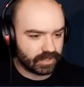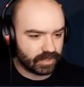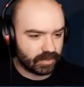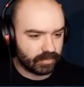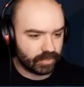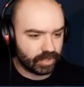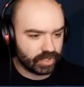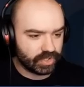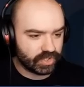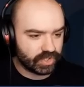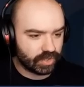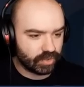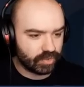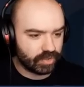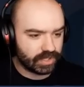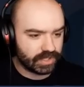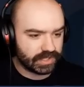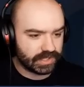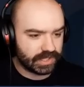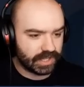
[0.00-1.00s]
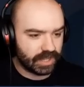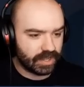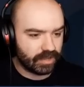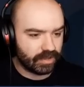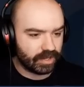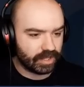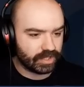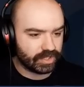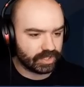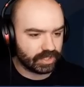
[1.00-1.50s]
So I'm going to slow this
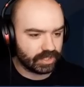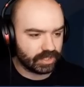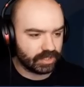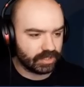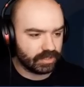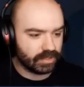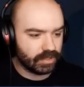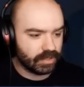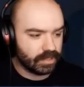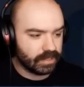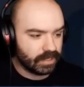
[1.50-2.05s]
down actually